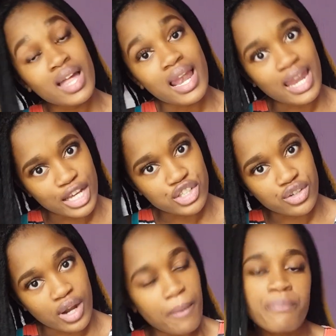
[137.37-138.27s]

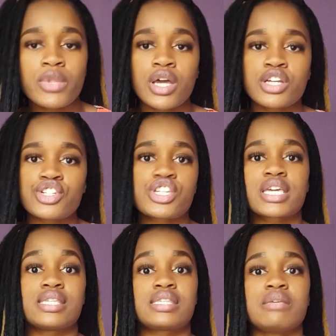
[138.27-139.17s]
lecturer, she
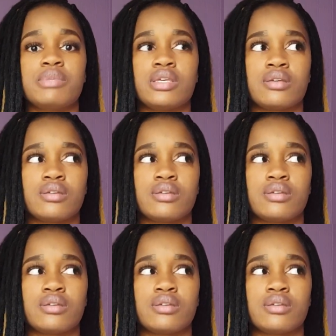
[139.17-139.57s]
can see me